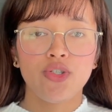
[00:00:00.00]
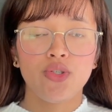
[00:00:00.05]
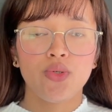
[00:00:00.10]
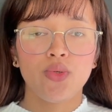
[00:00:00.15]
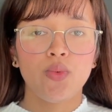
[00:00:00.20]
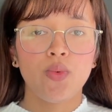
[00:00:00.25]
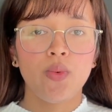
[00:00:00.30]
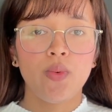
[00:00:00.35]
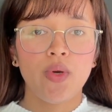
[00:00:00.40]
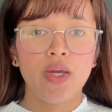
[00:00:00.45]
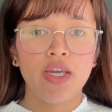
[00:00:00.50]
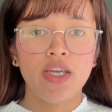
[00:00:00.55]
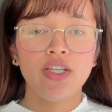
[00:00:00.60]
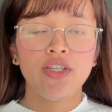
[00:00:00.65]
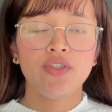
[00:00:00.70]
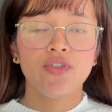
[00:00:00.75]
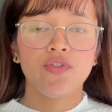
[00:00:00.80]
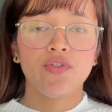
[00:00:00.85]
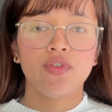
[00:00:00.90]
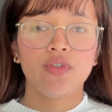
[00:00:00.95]
to
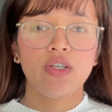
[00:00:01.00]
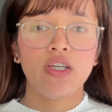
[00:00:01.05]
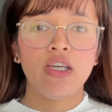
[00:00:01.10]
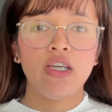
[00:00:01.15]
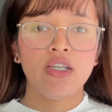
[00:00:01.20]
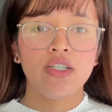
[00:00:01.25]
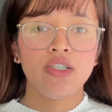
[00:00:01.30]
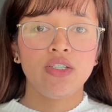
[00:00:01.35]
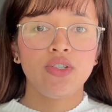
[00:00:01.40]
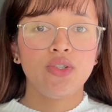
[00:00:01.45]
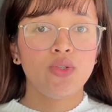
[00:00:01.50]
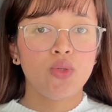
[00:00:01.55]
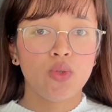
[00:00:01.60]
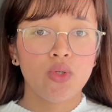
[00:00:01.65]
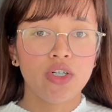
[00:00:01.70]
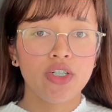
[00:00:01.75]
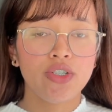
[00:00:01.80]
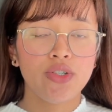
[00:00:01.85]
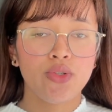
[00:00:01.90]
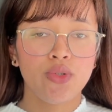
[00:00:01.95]
wait in
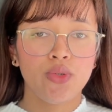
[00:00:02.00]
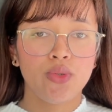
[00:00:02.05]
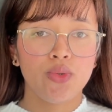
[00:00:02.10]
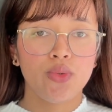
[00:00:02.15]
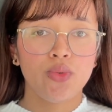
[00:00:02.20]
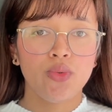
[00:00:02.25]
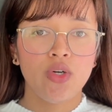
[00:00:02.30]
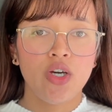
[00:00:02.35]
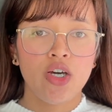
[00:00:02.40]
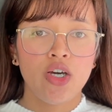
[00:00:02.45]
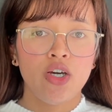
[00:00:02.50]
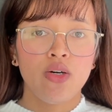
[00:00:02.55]
door 2,